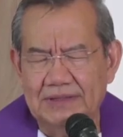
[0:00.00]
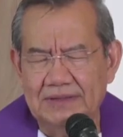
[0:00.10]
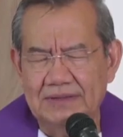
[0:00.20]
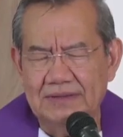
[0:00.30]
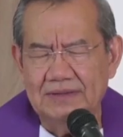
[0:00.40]

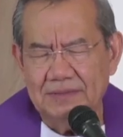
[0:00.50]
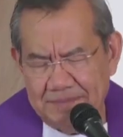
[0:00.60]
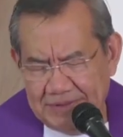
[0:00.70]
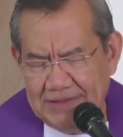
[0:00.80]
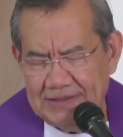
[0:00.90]
So
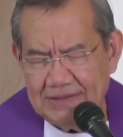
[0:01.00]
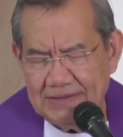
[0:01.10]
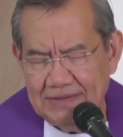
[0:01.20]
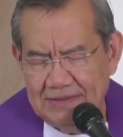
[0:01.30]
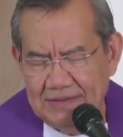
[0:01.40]
please,
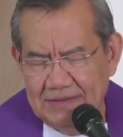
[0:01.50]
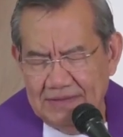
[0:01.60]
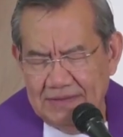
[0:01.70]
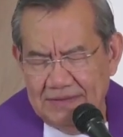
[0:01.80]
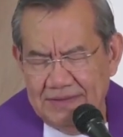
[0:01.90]

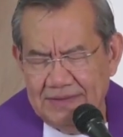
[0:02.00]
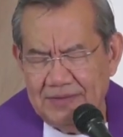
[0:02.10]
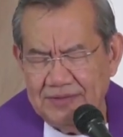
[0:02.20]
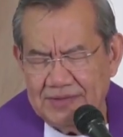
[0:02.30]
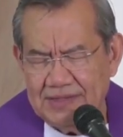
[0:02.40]
when
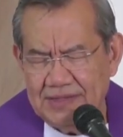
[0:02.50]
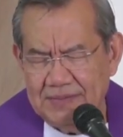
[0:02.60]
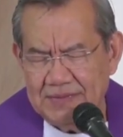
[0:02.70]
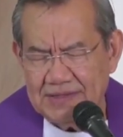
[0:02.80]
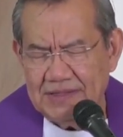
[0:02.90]
those
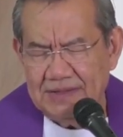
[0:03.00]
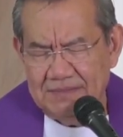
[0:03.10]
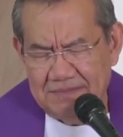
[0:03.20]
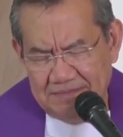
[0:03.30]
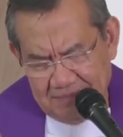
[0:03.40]
times come,
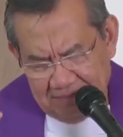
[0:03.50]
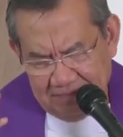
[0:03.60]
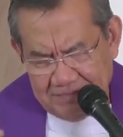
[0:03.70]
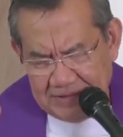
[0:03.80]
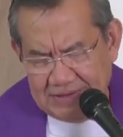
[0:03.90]

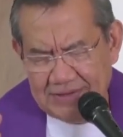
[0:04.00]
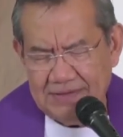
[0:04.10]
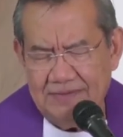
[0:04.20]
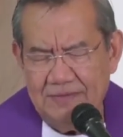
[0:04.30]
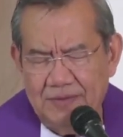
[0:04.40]
please
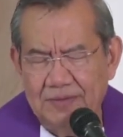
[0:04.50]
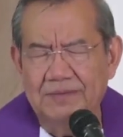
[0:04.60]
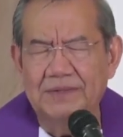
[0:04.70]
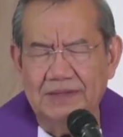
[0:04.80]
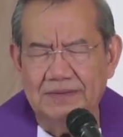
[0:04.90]
hold me,
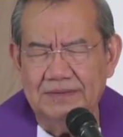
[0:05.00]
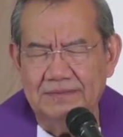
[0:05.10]
Lord.